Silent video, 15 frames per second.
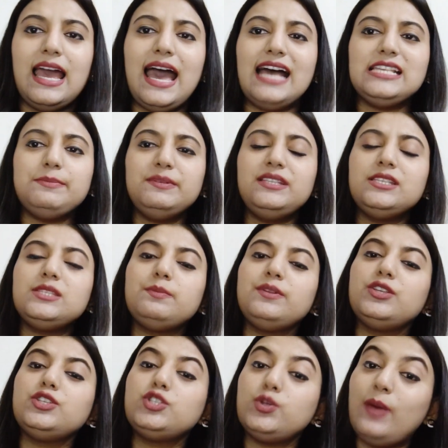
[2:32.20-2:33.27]
As per the
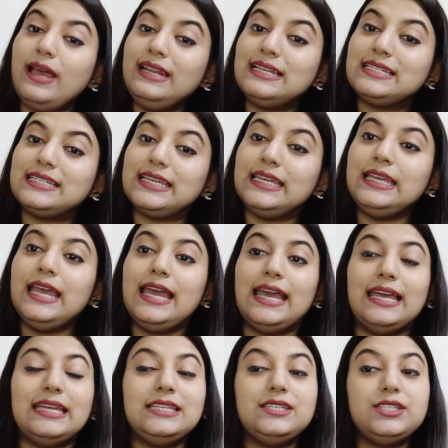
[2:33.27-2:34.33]
spirituality,
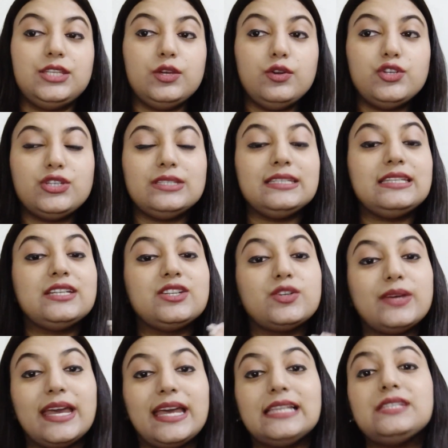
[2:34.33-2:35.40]
intuition
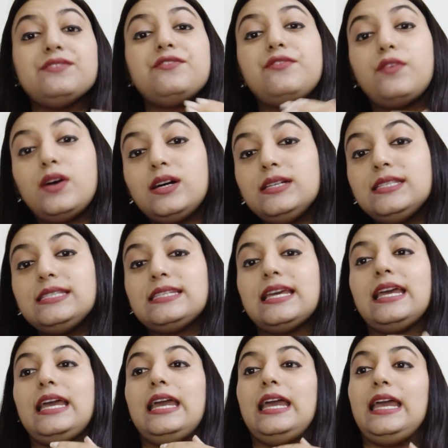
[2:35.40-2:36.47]
creates first
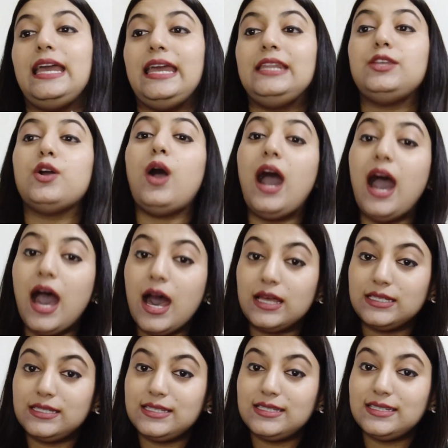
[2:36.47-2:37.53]
in your
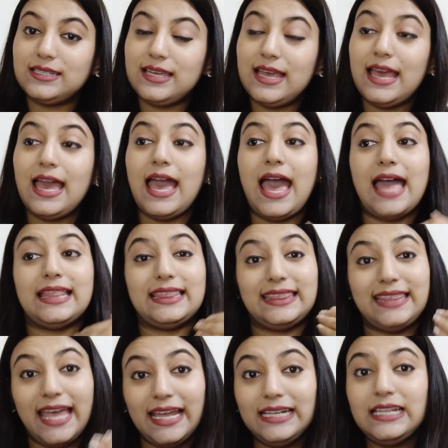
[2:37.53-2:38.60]
heart
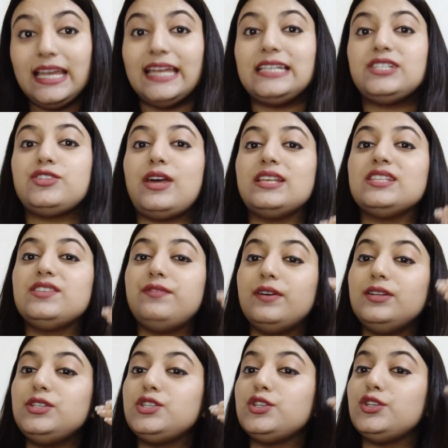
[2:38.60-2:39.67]
and then it
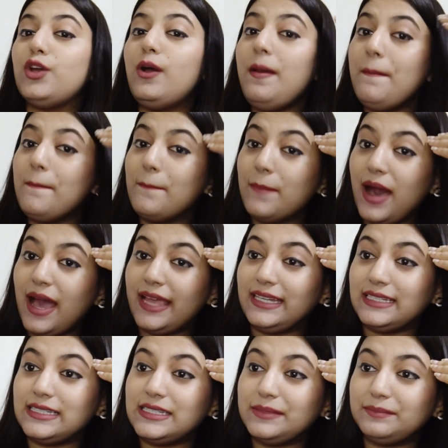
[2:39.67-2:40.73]
transferred to your
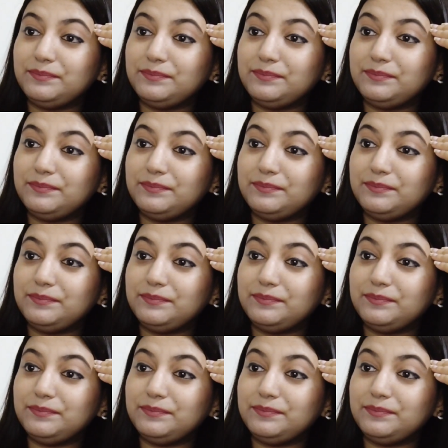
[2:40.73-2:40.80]
mind.